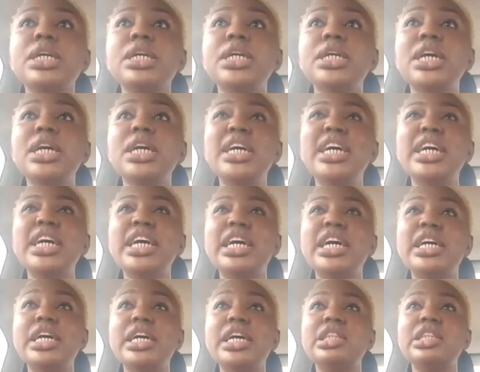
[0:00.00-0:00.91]

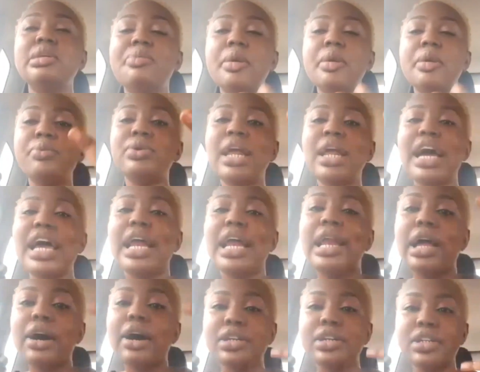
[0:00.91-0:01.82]
uh the people I
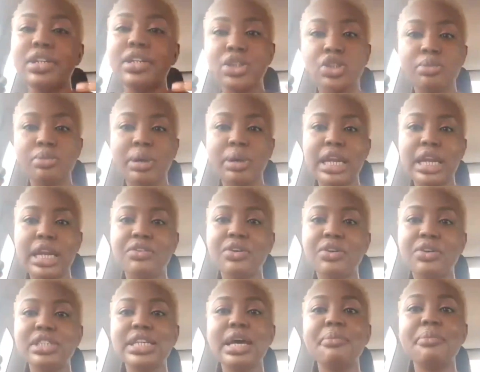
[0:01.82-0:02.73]
allowed into my life,
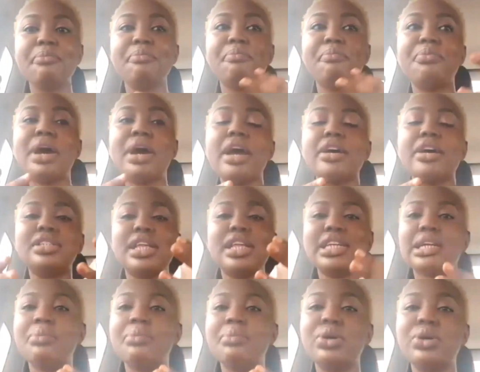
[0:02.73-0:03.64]
because prior to
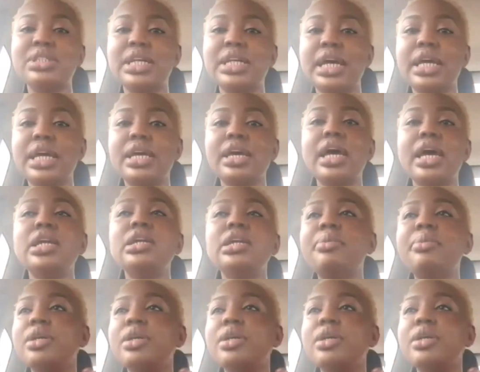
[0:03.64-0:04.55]
that time was like
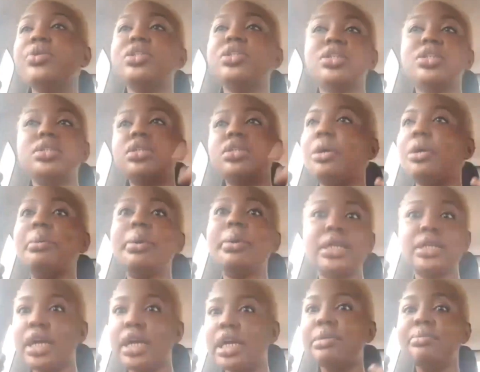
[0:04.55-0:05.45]
anybody was just
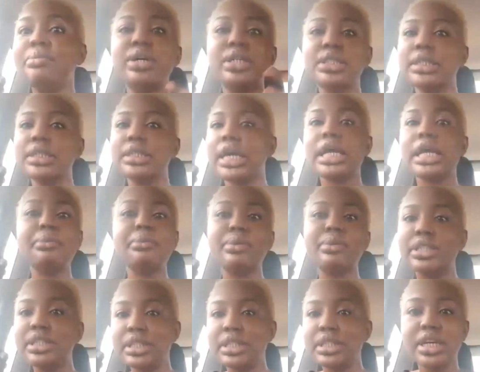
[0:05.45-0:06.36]
coming, anybody,
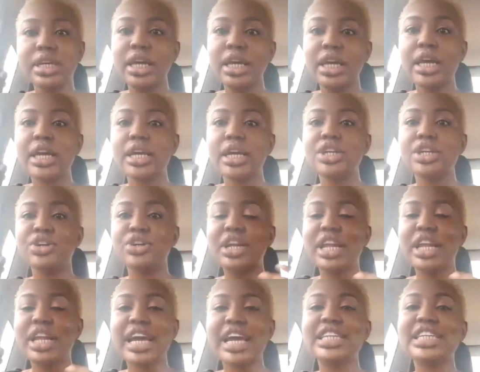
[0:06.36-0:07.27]

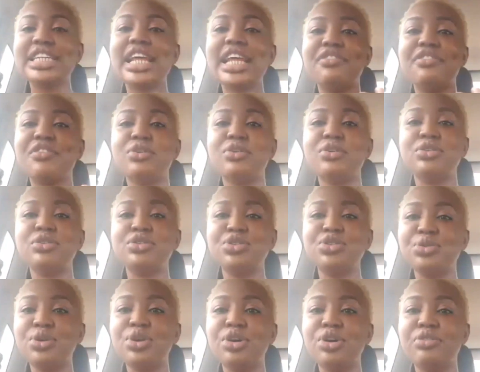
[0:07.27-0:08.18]
like I didn't have
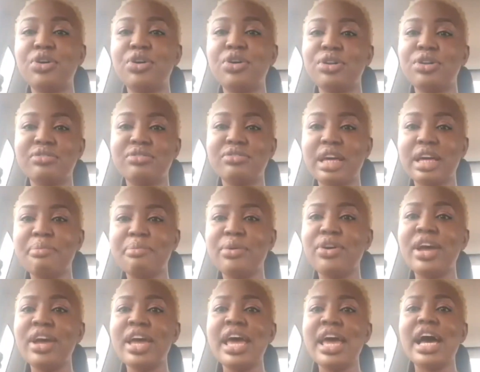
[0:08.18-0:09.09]
control of all of that.
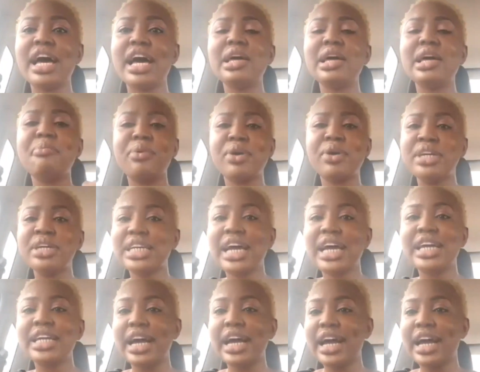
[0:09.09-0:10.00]
But at that point,
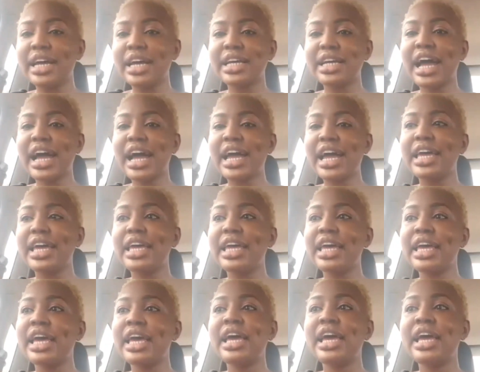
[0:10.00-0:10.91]
I
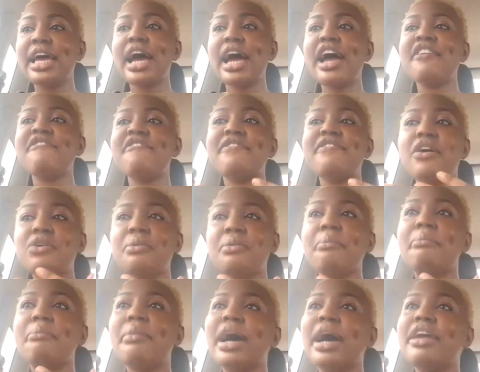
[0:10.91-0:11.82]

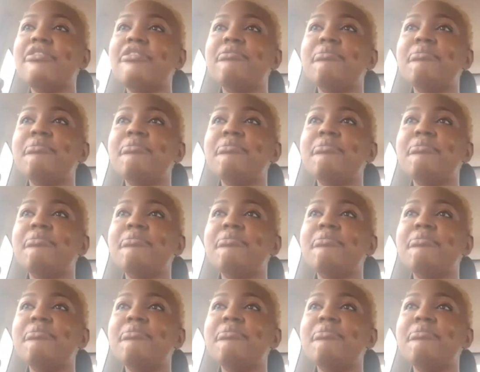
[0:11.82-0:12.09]
found my